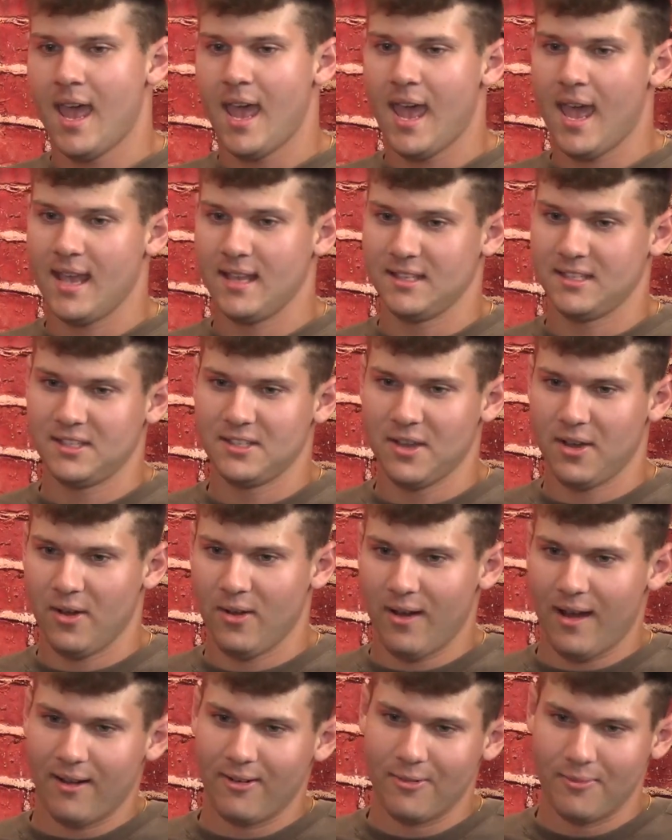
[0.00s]
And so
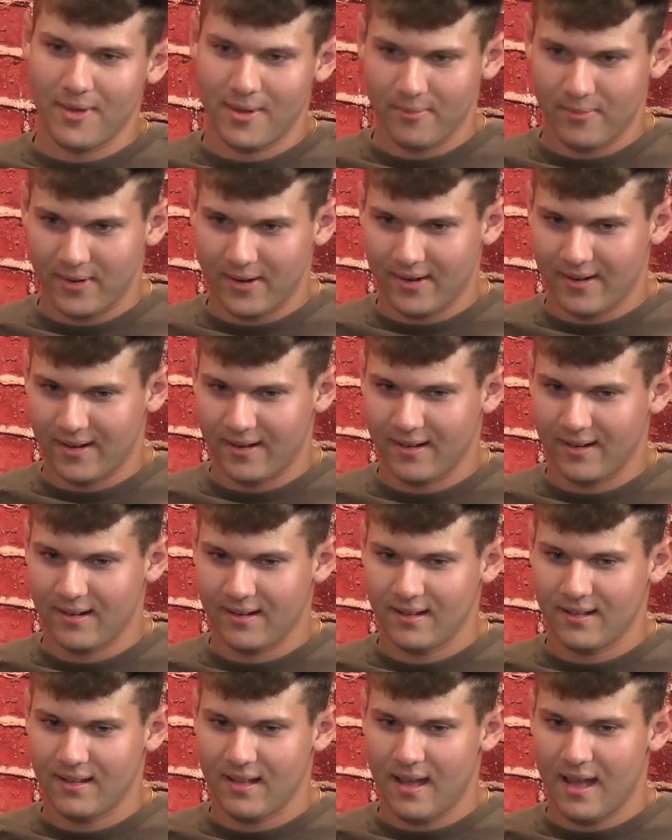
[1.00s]
I remember
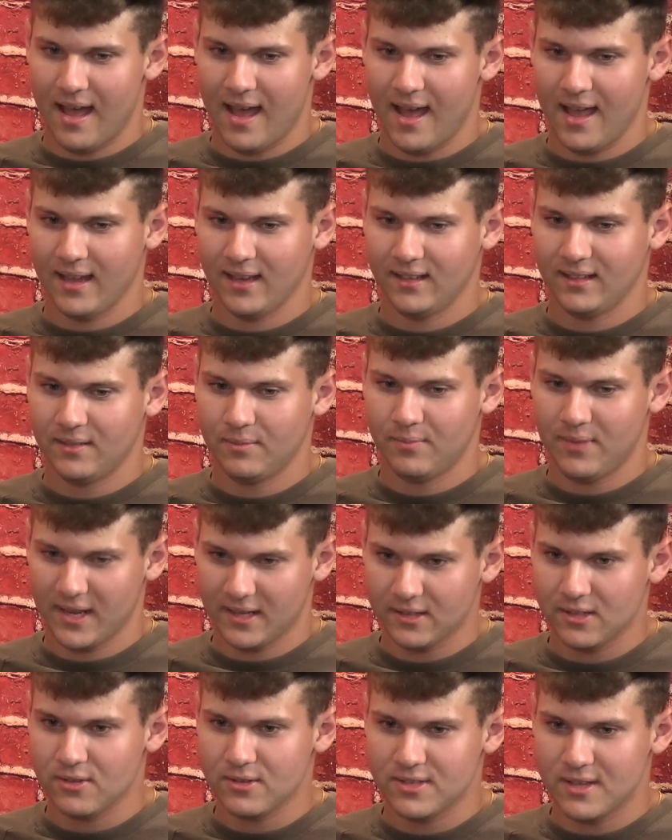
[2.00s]
I
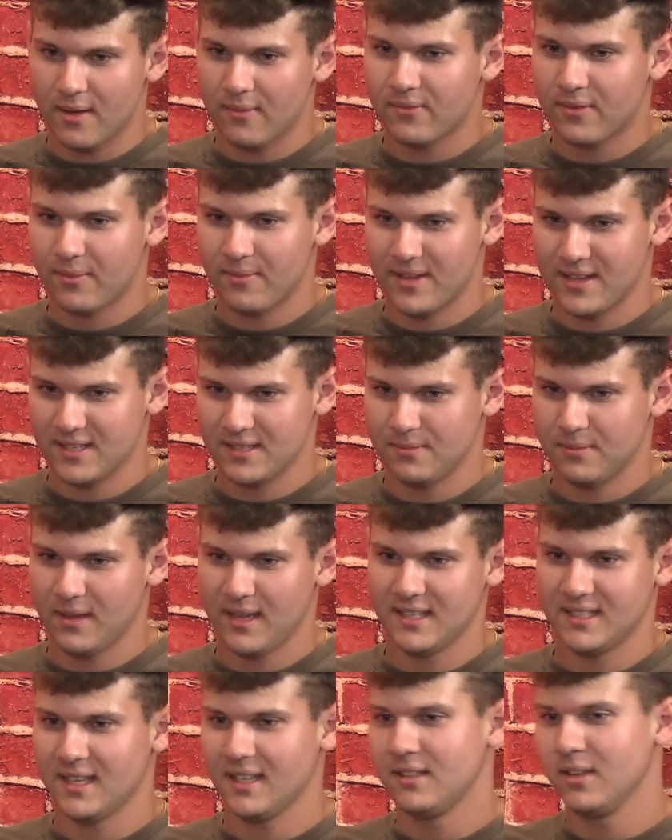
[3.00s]
picked those up from his
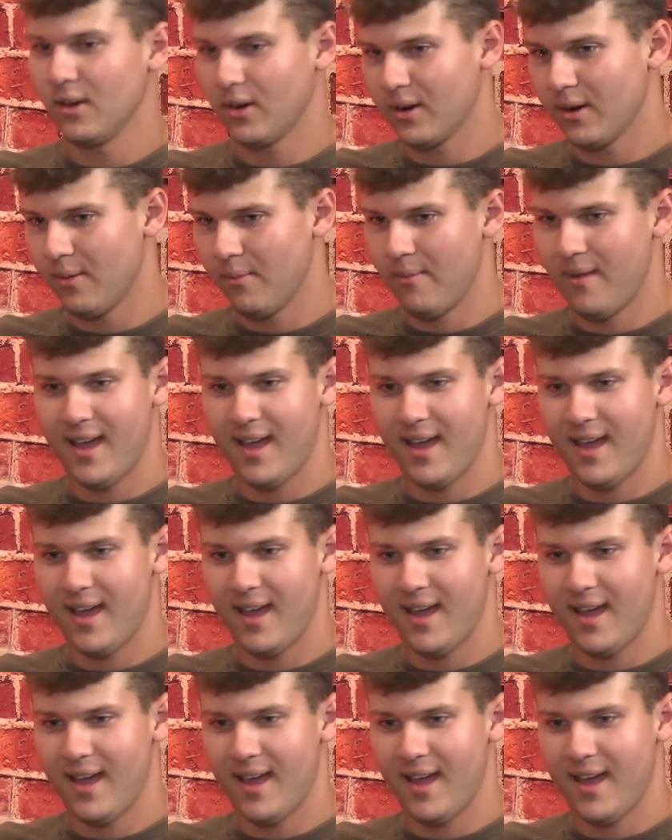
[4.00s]
place. I took them.